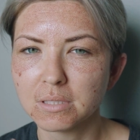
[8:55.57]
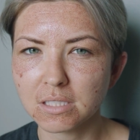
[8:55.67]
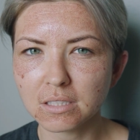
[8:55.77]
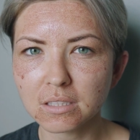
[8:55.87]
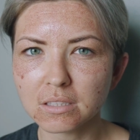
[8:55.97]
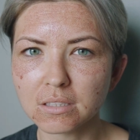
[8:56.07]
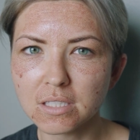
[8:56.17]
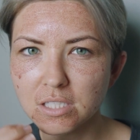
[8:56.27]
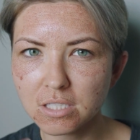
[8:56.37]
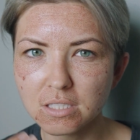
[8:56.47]
Still a little
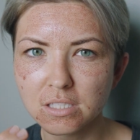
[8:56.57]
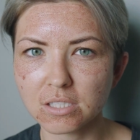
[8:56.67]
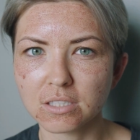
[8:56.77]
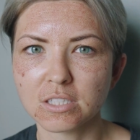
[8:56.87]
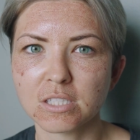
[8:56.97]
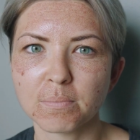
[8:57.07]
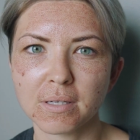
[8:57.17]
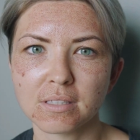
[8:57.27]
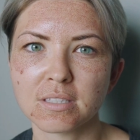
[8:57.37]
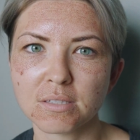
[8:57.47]
itchy in certain
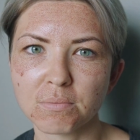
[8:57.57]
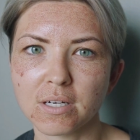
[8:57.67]
spots